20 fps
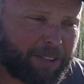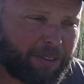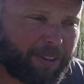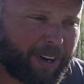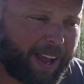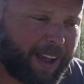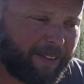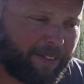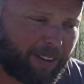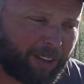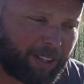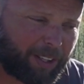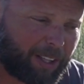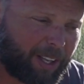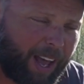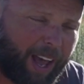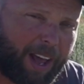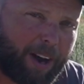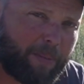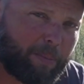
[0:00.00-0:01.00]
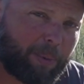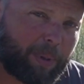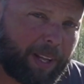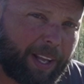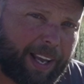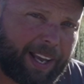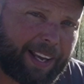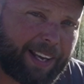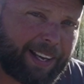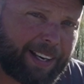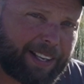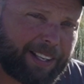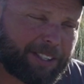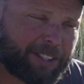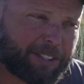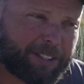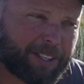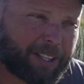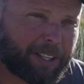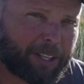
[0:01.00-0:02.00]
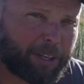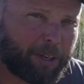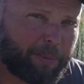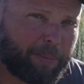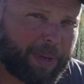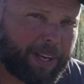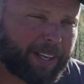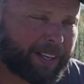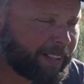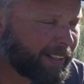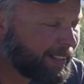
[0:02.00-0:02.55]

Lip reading: you don't have a lot of play in it, just a little bit,